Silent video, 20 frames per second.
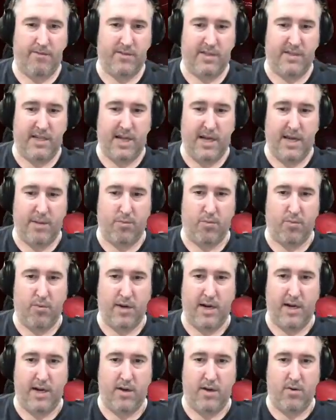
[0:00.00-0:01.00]
tap
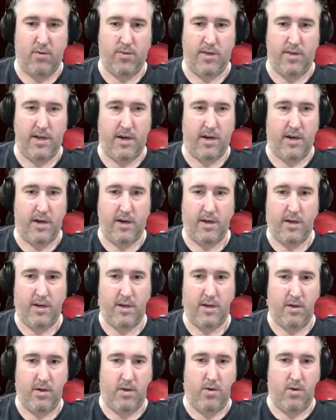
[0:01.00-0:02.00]
ran out there.
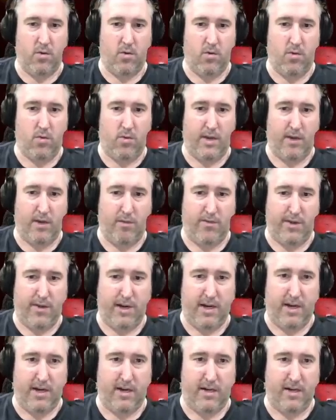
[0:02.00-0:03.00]
Oh,
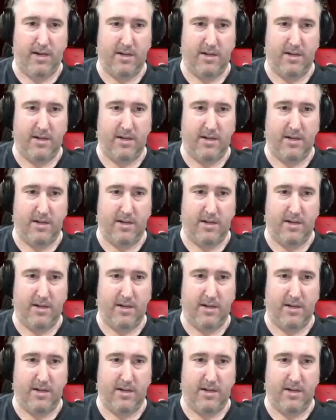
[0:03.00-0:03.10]
hellfire.